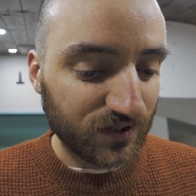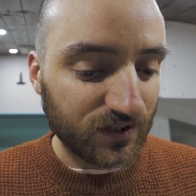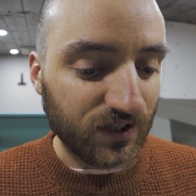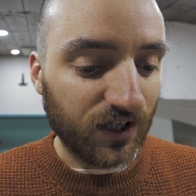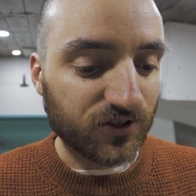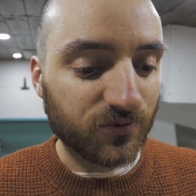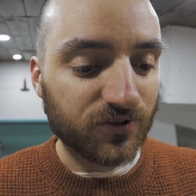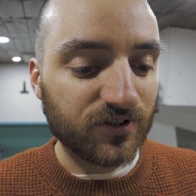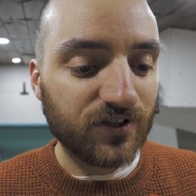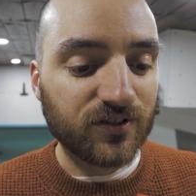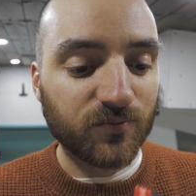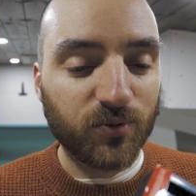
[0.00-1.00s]
Yeah, so we just
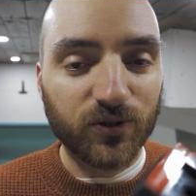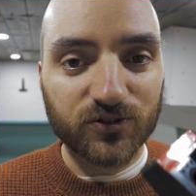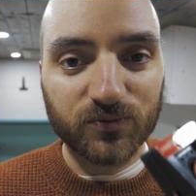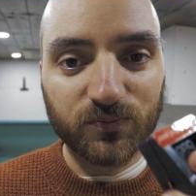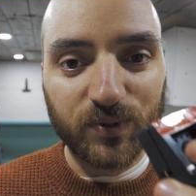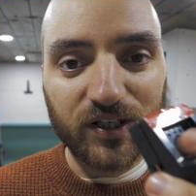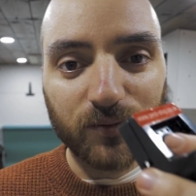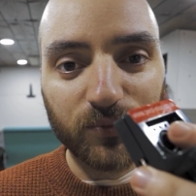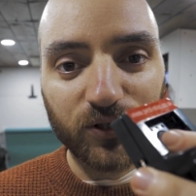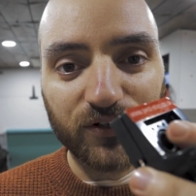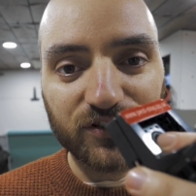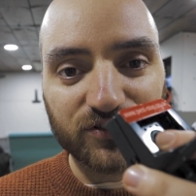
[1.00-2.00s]
need to put some peanut
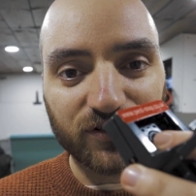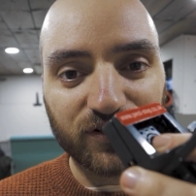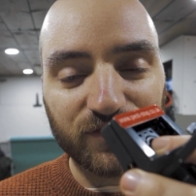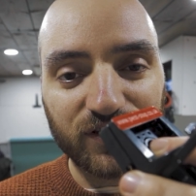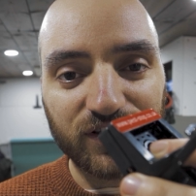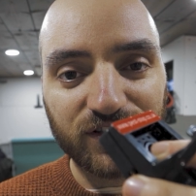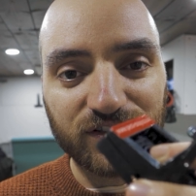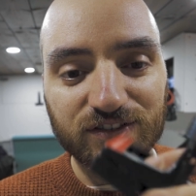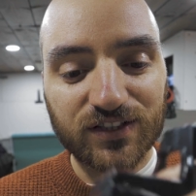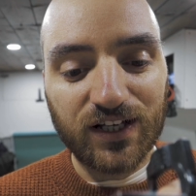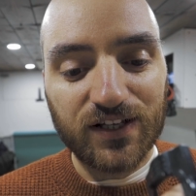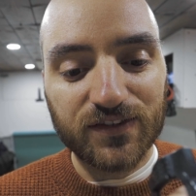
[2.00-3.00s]
butter inside of
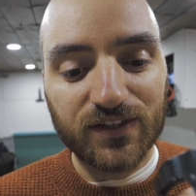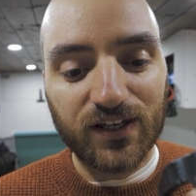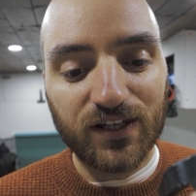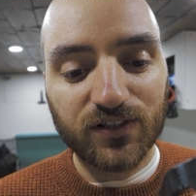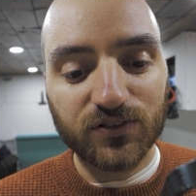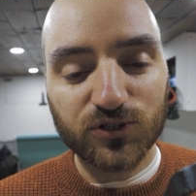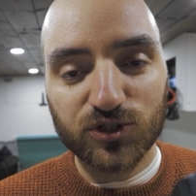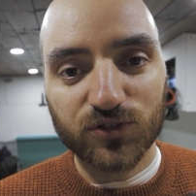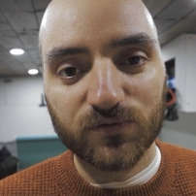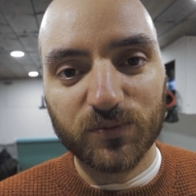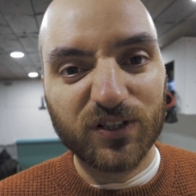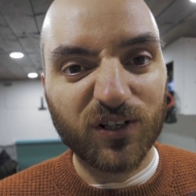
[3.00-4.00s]
these and then
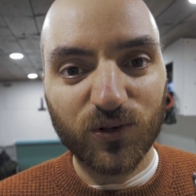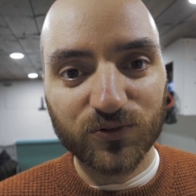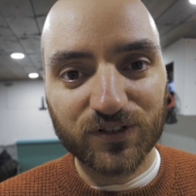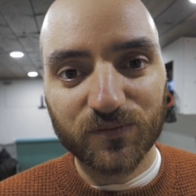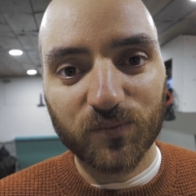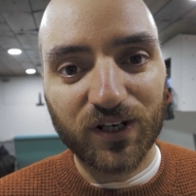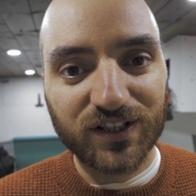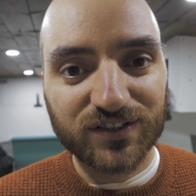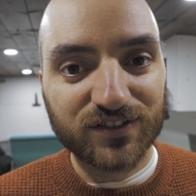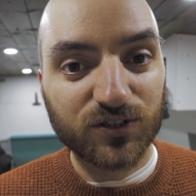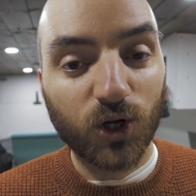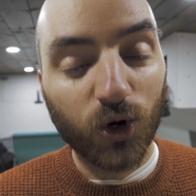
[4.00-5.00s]
shove them in loads of different
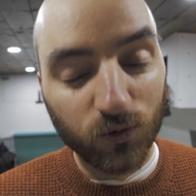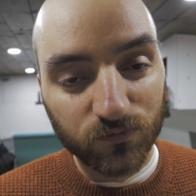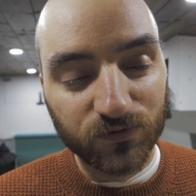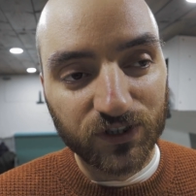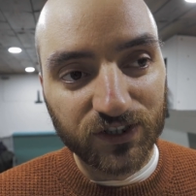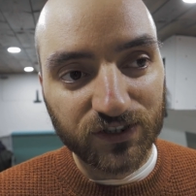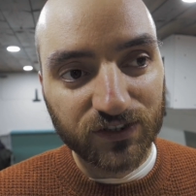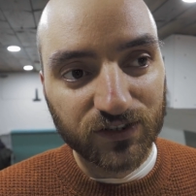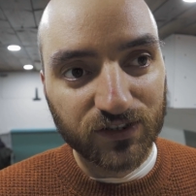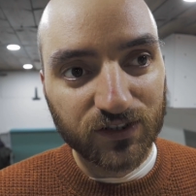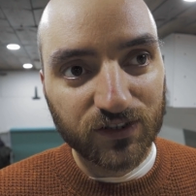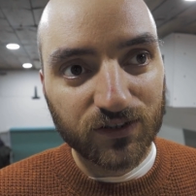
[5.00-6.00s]
places, and hopefully
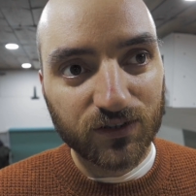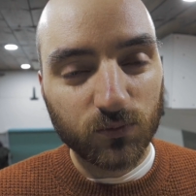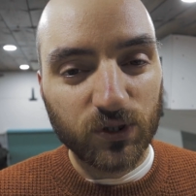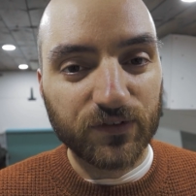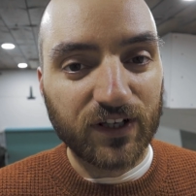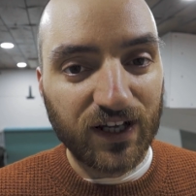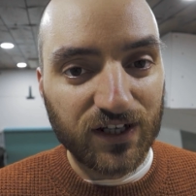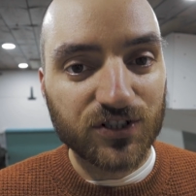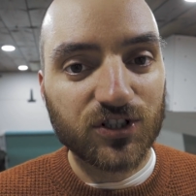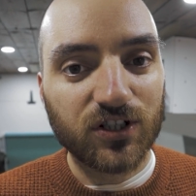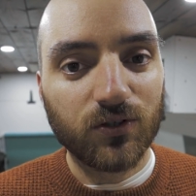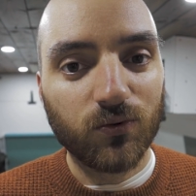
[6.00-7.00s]
we either
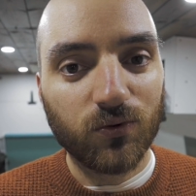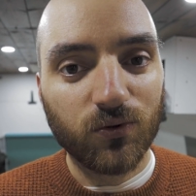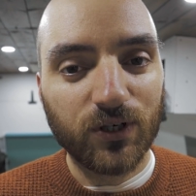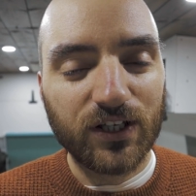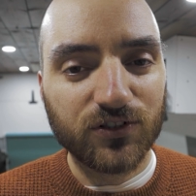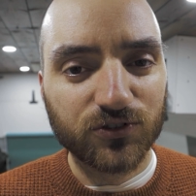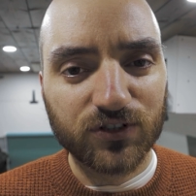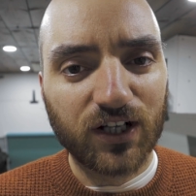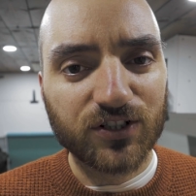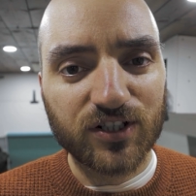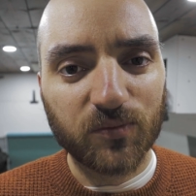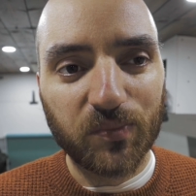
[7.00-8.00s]
catch it or it doesn't
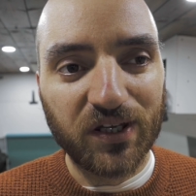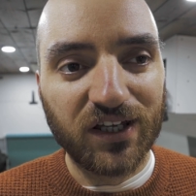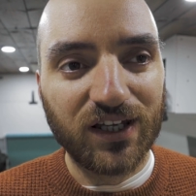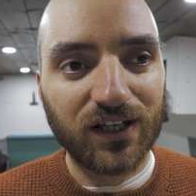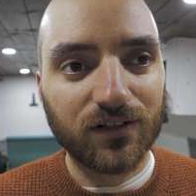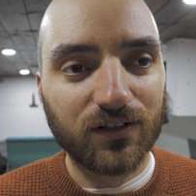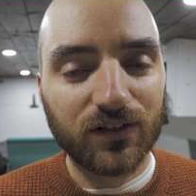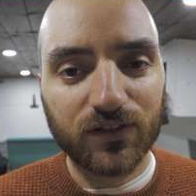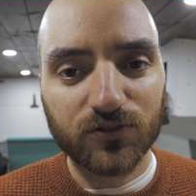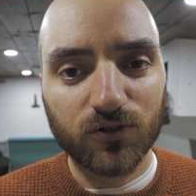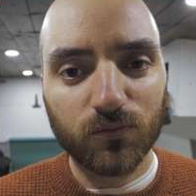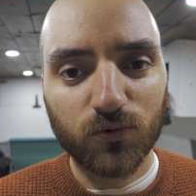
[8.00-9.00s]
actually appear and
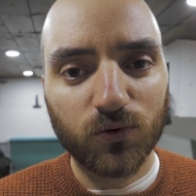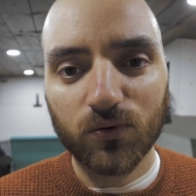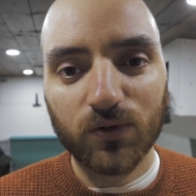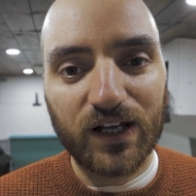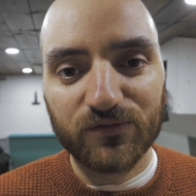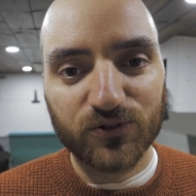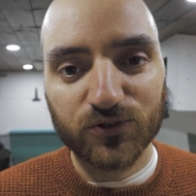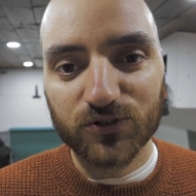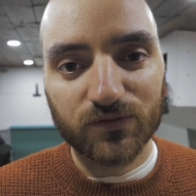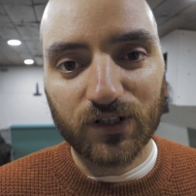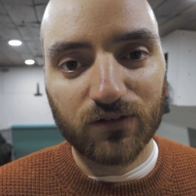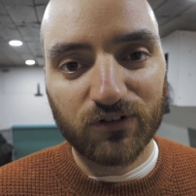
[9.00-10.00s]
there's no more
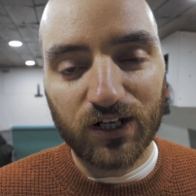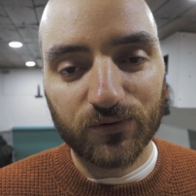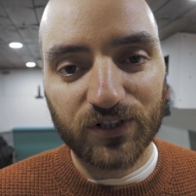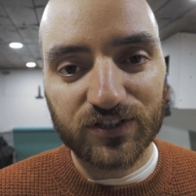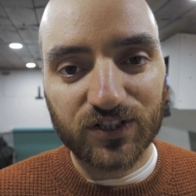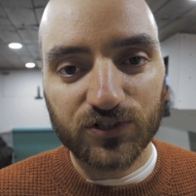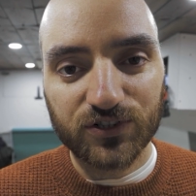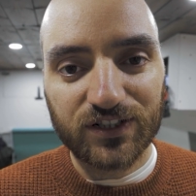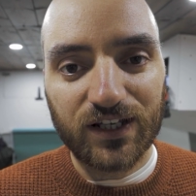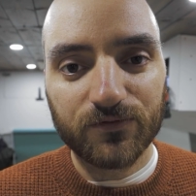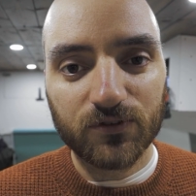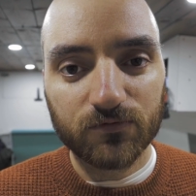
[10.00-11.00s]
evidence of it around and it's actually just left the